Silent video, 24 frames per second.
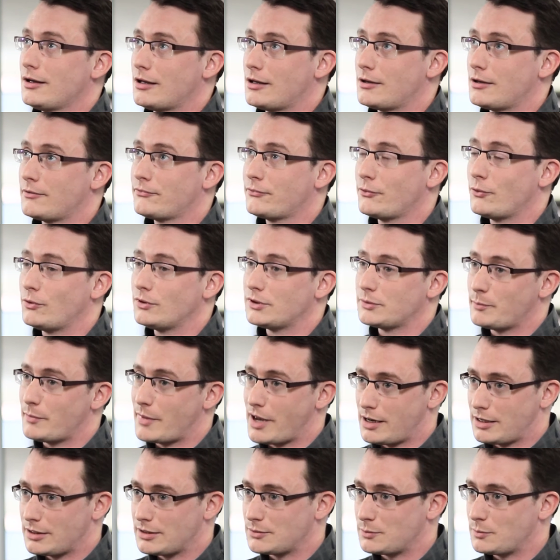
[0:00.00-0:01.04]
uh, fault
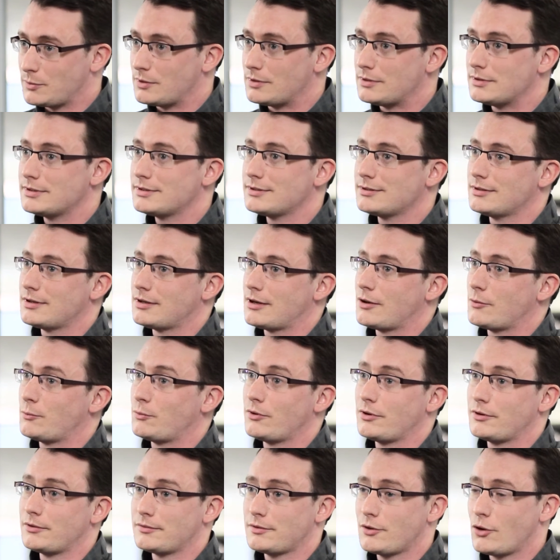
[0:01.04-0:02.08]
management, uh,
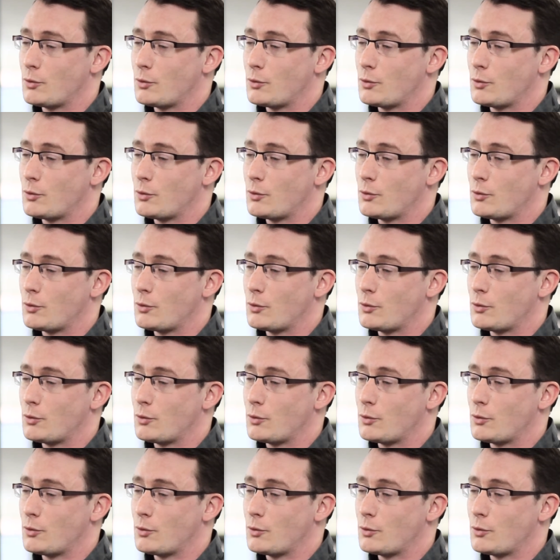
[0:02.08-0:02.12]
we're